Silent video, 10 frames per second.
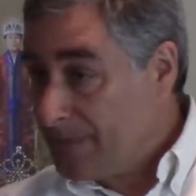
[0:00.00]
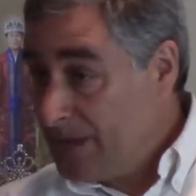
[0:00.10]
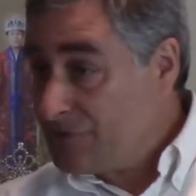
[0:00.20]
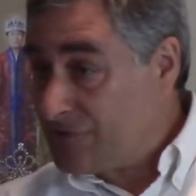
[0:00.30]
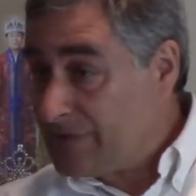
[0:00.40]

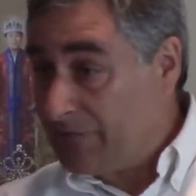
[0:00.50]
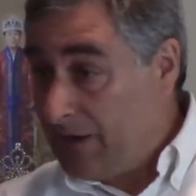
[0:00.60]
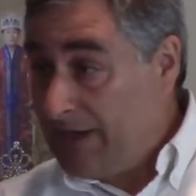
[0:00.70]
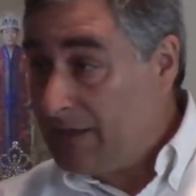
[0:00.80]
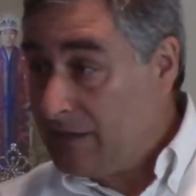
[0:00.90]
Interesting,
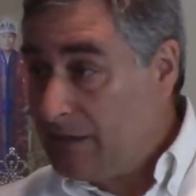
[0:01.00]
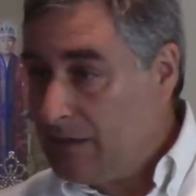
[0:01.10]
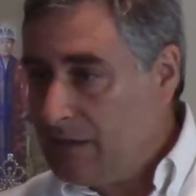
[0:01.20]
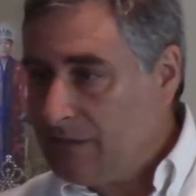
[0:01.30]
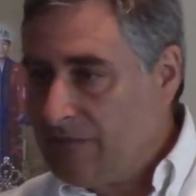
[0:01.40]
right?
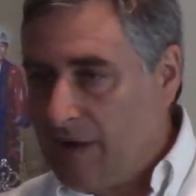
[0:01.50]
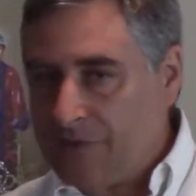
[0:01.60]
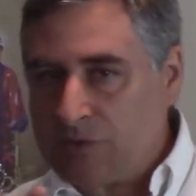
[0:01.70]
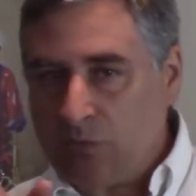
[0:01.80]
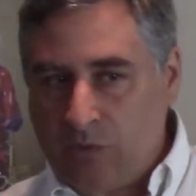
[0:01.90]

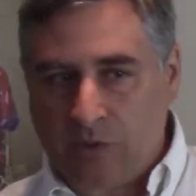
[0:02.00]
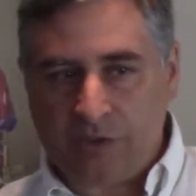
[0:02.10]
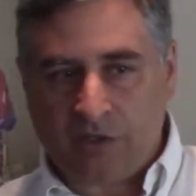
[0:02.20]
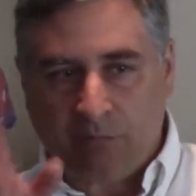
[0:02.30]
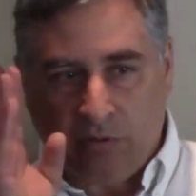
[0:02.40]
Father's
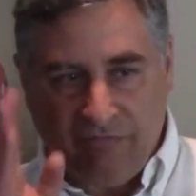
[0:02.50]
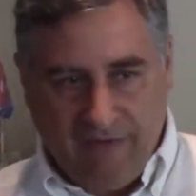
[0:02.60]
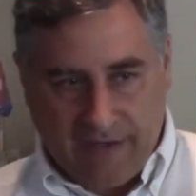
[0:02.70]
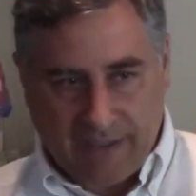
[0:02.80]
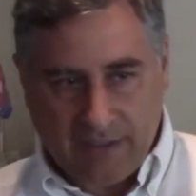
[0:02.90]
words are
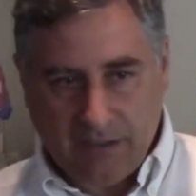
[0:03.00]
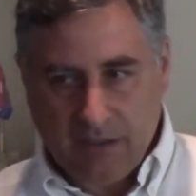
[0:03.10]
prophetic.